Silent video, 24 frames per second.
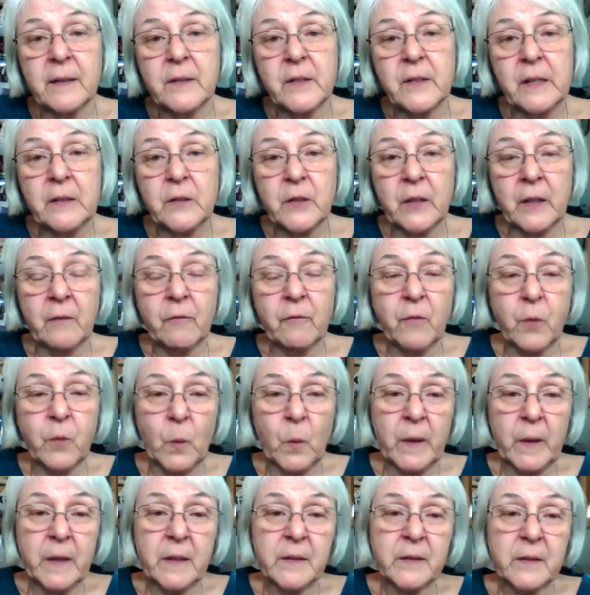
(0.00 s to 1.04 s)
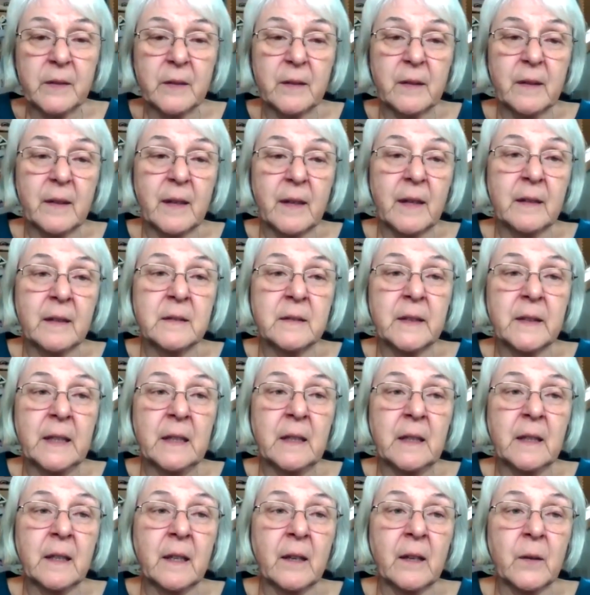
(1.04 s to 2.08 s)
teaching voice and
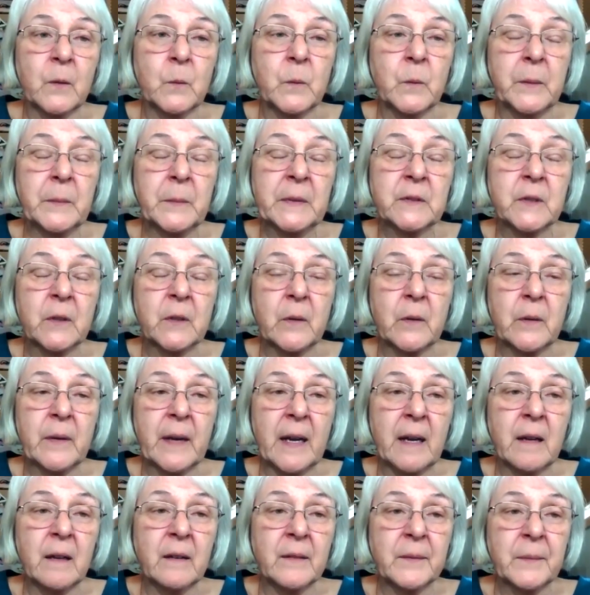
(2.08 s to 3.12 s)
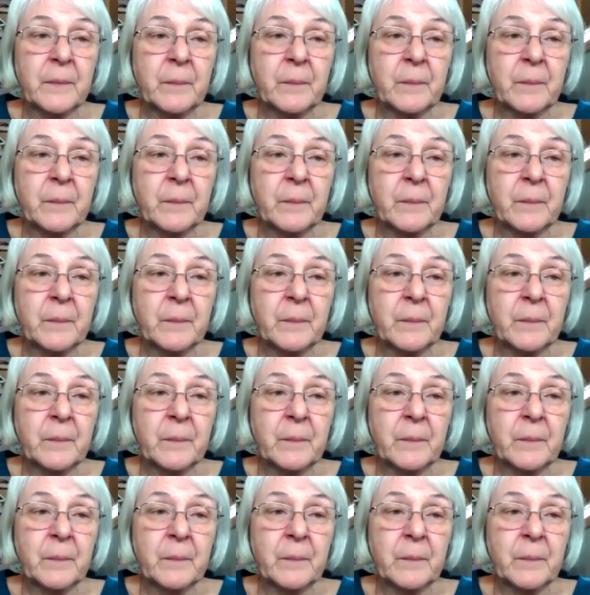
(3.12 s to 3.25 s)
leading a women's chorale